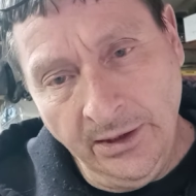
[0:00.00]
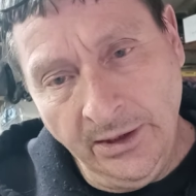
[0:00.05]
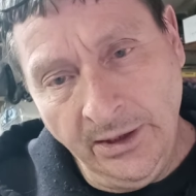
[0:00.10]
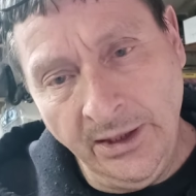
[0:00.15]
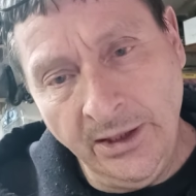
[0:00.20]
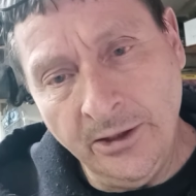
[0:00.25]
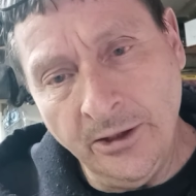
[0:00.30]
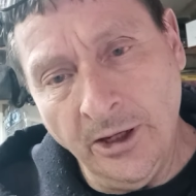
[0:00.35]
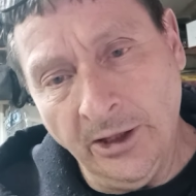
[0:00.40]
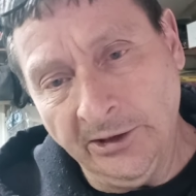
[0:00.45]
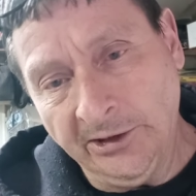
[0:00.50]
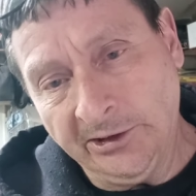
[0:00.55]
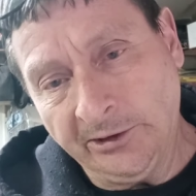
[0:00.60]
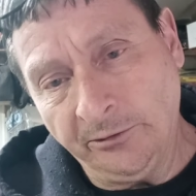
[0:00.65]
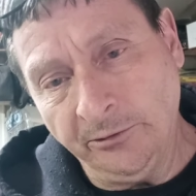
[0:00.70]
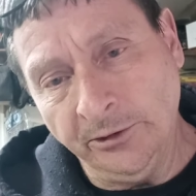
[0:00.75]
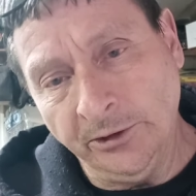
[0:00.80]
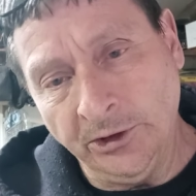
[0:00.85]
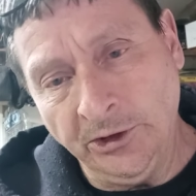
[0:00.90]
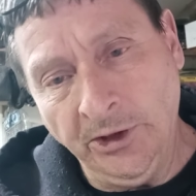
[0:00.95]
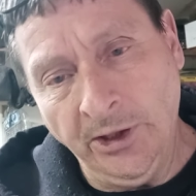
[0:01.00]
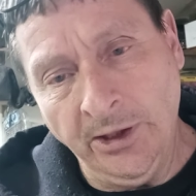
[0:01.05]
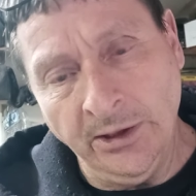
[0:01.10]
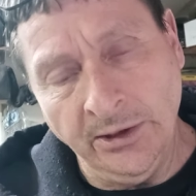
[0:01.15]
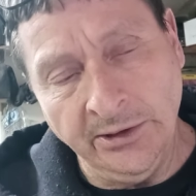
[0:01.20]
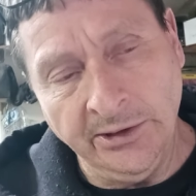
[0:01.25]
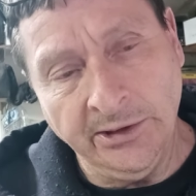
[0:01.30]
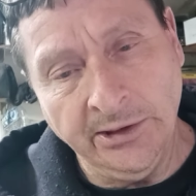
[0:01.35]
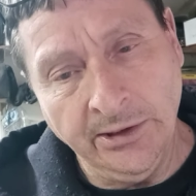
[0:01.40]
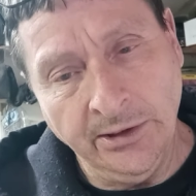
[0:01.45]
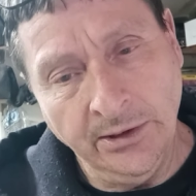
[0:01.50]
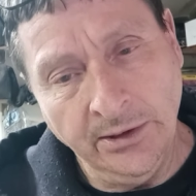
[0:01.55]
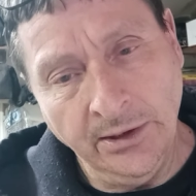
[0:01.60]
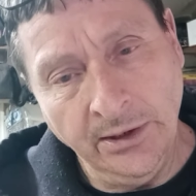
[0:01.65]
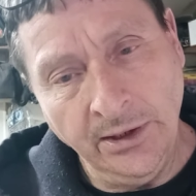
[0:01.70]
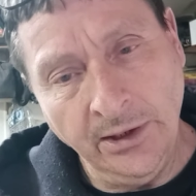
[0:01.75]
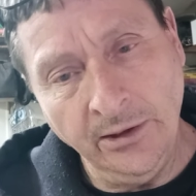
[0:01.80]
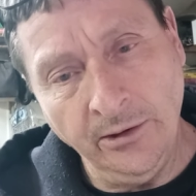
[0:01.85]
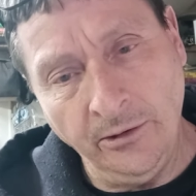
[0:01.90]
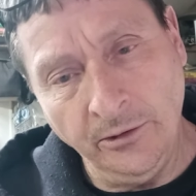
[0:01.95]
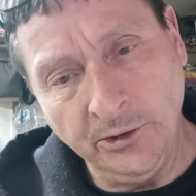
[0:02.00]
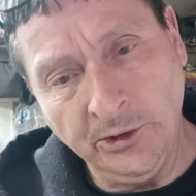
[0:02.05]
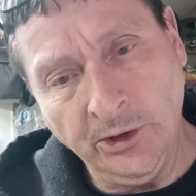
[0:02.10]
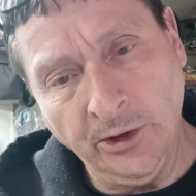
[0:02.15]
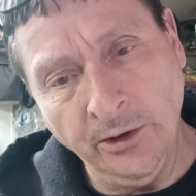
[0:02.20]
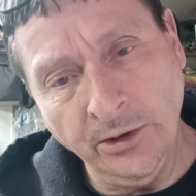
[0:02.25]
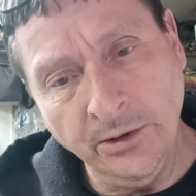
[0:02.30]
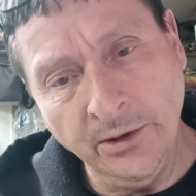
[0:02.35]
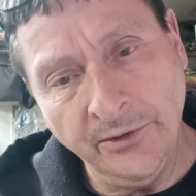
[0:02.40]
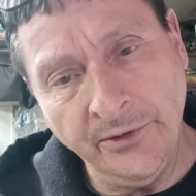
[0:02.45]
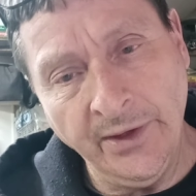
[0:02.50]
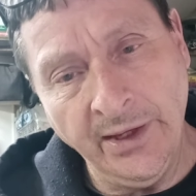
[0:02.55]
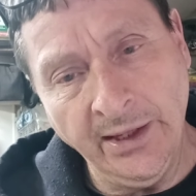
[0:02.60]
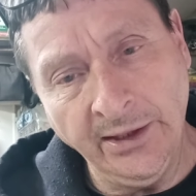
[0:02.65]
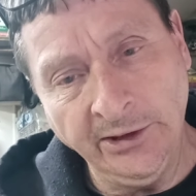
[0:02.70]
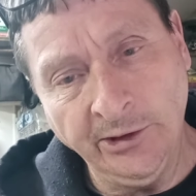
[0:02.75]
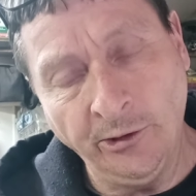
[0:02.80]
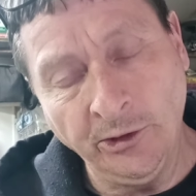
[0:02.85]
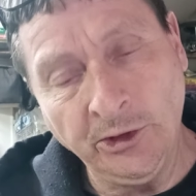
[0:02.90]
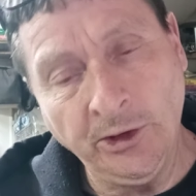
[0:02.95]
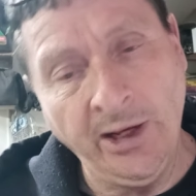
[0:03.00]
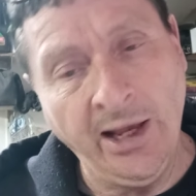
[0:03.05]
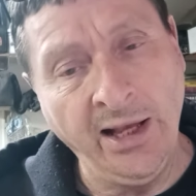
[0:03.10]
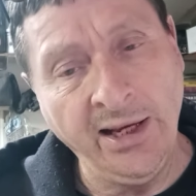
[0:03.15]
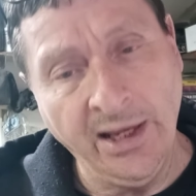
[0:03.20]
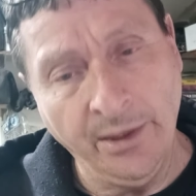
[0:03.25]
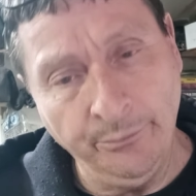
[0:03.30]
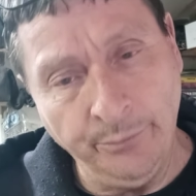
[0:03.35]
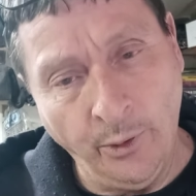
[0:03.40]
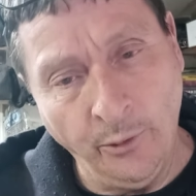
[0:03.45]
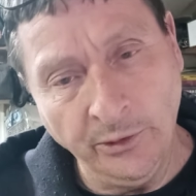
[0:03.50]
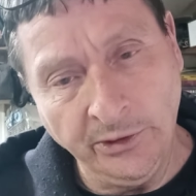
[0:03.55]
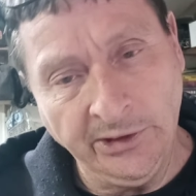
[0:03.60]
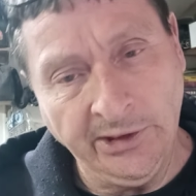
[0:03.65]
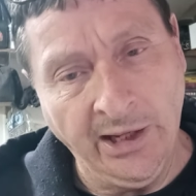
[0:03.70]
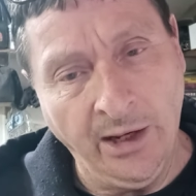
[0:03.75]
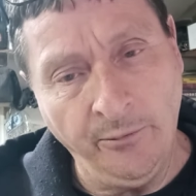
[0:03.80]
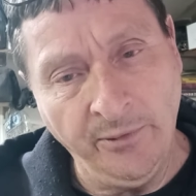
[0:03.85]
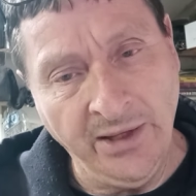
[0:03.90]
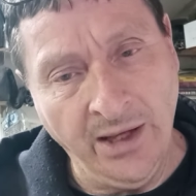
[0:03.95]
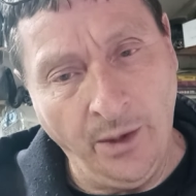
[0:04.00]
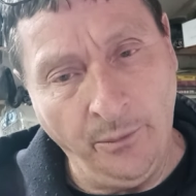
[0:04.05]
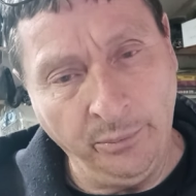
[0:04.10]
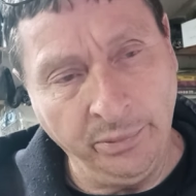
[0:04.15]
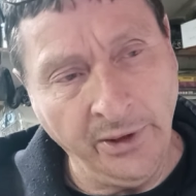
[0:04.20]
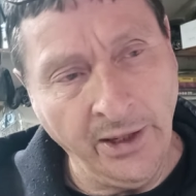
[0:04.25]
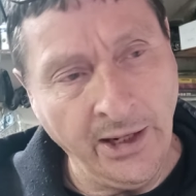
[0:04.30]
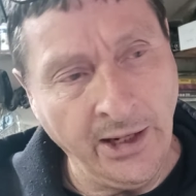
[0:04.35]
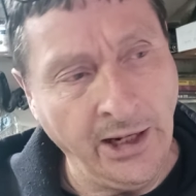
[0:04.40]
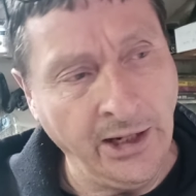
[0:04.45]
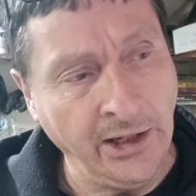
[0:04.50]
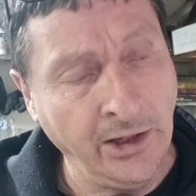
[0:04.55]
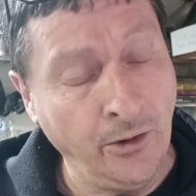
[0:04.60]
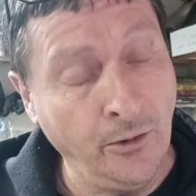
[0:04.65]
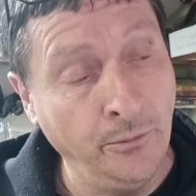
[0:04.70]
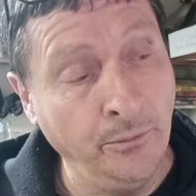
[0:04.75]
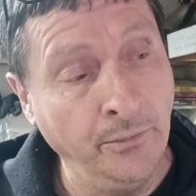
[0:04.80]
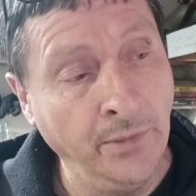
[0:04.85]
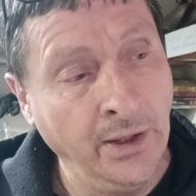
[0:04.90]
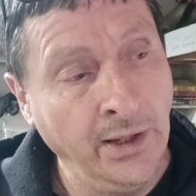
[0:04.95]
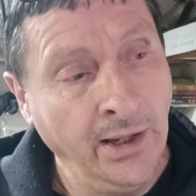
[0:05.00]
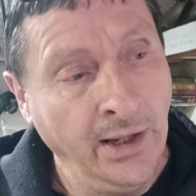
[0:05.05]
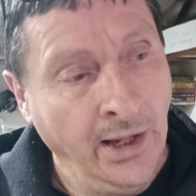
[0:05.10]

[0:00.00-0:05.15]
he cuts through the chase. He'll show you things. He'll show you how to get bolts out without breaking them.